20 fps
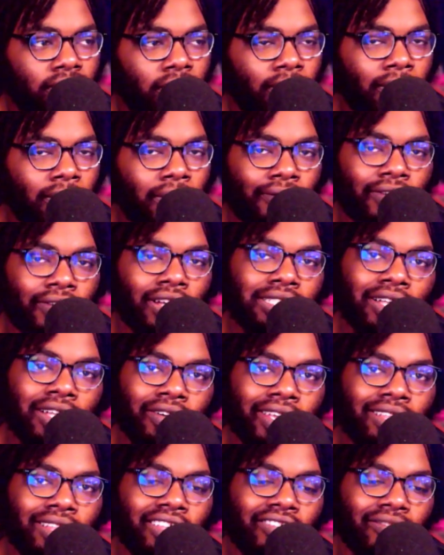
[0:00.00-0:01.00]
Motherfuckers out
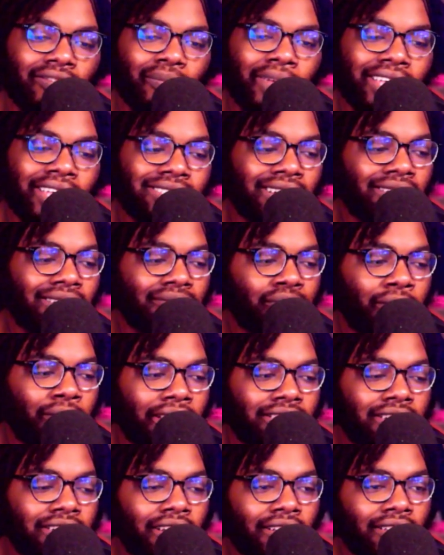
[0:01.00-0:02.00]
here living paycheck to
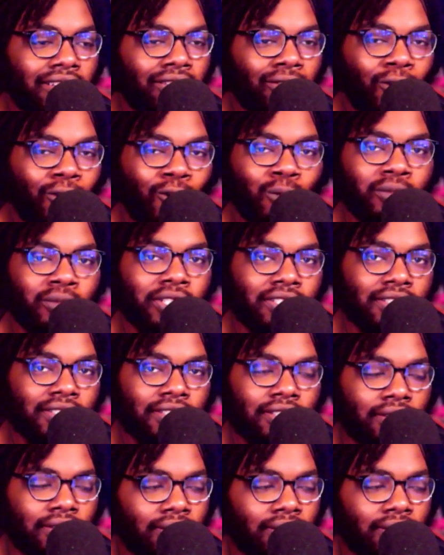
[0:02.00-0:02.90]
paycheck, homeless and shit.